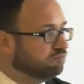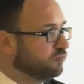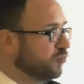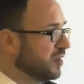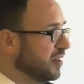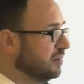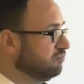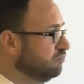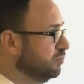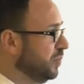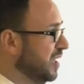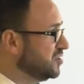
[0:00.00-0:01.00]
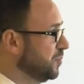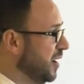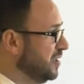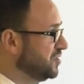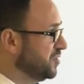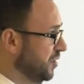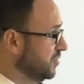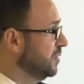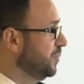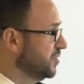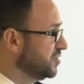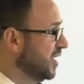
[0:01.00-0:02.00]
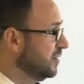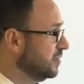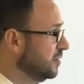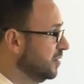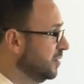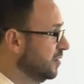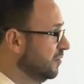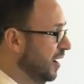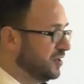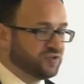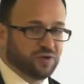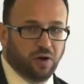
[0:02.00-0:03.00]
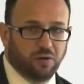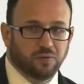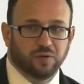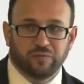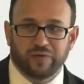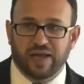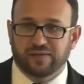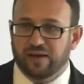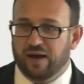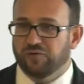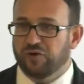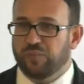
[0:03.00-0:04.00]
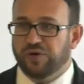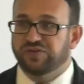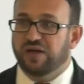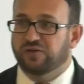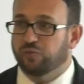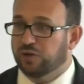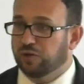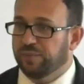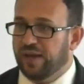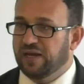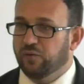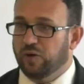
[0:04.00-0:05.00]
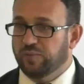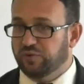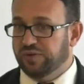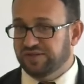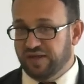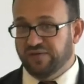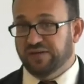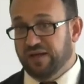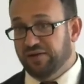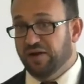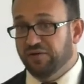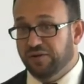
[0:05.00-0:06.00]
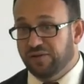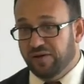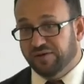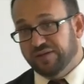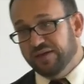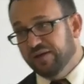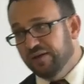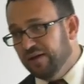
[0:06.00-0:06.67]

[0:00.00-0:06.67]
within plus minus 30%, right? So when we get 100%, we could be anywhere between 70 and 130.